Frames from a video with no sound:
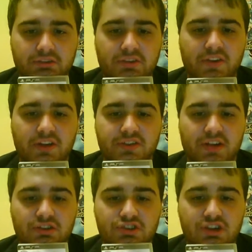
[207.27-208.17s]
And then after
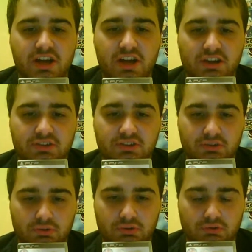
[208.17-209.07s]
that, I'll probably do the
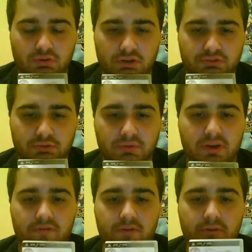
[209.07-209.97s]
secret fight so I can get
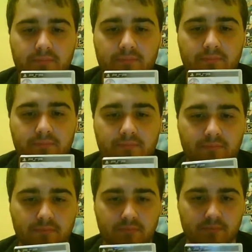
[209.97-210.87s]
the secret
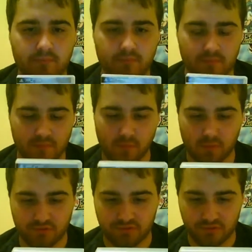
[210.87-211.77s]
Keyblade. Then I'll probably be done
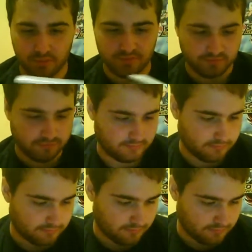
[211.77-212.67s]
with the game.
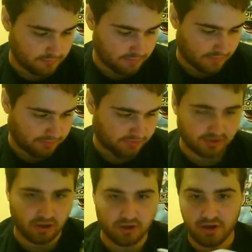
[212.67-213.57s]
Then
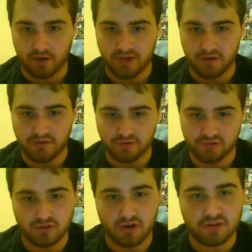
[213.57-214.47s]
after that, I'm gonna
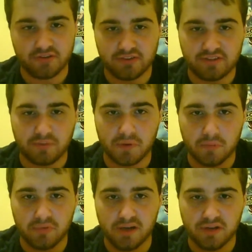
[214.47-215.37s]
go back
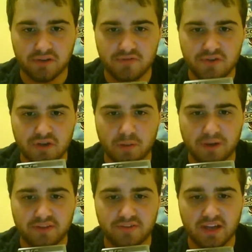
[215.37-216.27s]
to
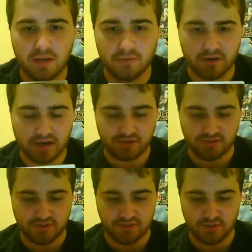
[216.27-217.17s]

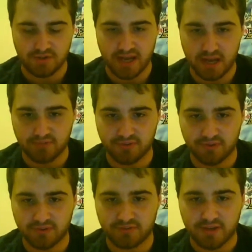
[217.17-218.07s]
Tales Fantasia
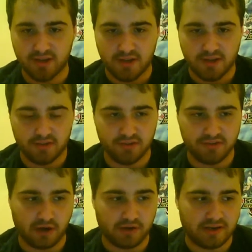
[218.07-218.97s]
X or
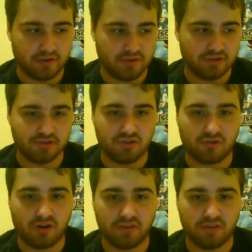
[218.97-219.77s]
Cross or whatever,